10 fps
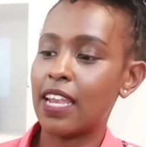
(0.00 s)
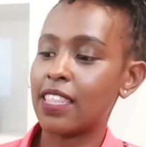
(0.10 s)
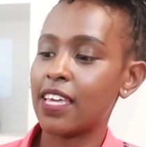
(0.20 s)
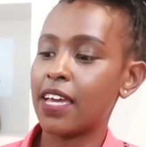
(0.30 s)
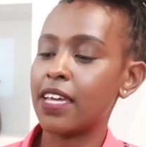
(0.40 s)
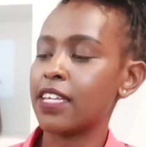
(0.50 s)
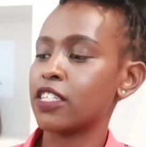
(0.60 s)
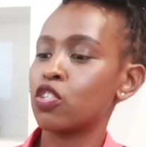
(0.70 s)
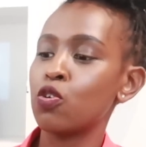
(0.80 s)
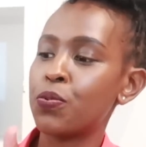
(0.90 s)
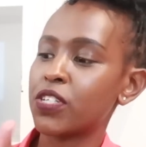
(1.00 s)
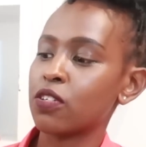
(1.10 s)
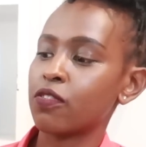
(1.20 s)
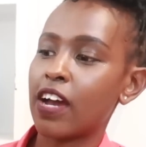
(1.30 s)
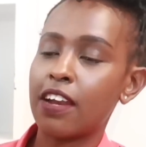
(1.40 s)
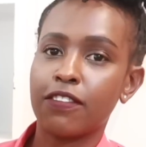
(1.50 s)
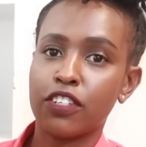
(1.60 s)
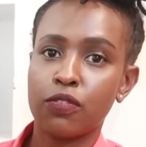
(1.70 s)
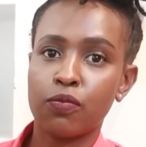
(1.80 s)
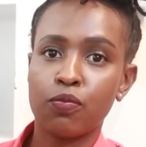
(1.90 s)
the leather is two pieces of
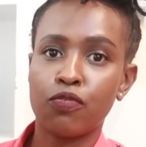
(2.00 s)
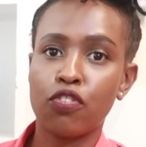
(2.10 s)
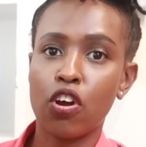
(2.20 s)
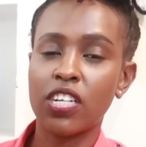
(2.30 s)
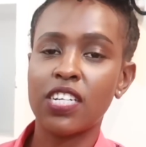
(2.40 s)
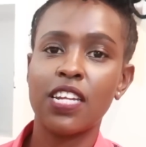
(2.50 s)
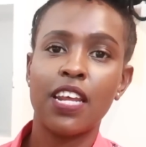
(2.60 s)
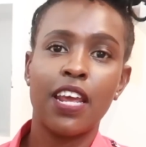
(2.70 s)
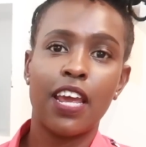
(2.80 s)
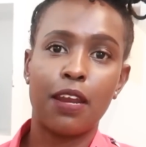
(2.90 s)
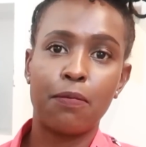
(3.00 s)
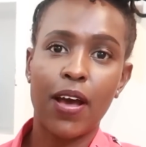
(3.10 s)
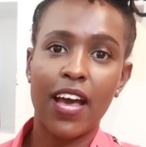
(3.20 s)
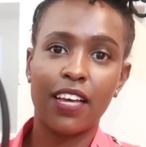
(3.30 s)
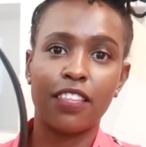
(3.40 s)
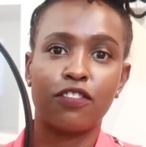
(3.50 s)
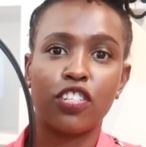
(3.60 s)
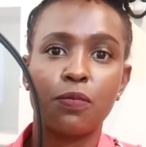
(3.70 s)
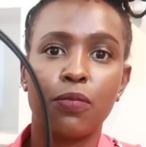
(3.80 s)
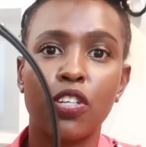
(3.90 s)
canvas, front and back. They've
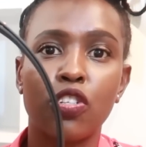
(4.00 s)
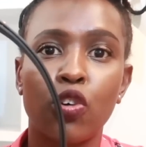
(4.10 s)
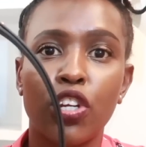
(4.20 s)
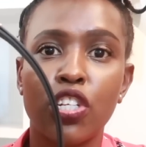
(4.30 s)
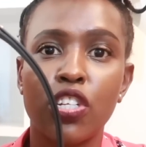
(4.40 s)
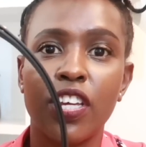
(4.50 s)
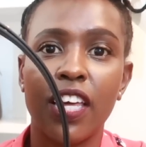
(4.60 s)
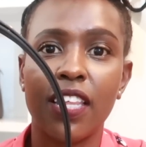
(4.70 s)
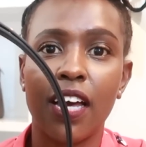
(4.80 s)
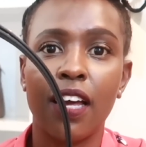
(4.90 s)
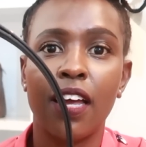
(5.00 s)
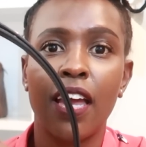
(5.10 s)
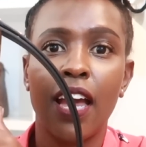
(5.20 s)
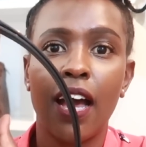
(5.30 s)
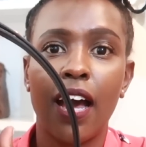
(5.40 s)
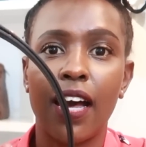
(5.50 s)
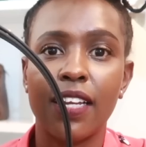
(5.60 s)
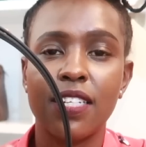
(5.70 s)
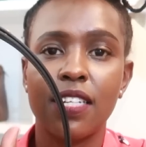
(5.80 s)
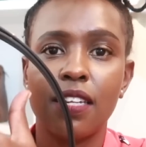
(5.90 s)
just been joined together
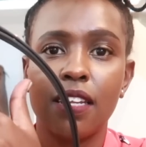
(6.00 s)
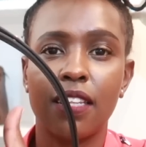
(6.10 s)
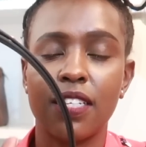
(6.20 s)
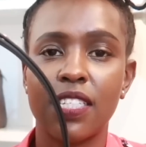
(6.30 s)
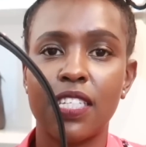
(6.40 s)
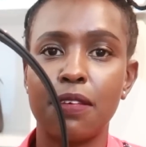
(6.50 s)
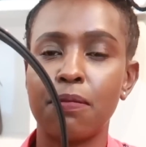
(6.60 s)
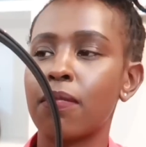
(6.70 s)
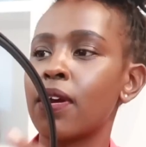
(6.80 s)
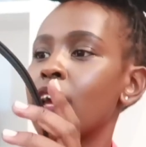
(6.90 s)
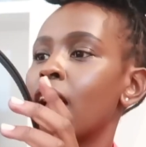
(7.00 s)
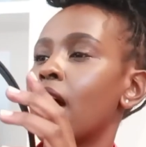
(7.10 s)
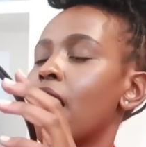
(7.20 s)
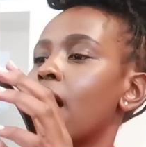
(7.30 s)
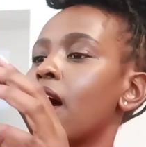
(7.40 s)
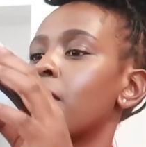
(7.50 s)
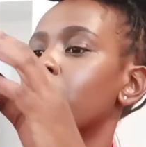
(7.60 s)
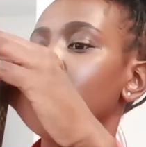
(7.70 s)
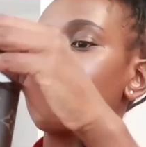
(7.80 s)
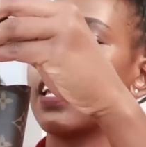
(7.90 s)
at the seam. And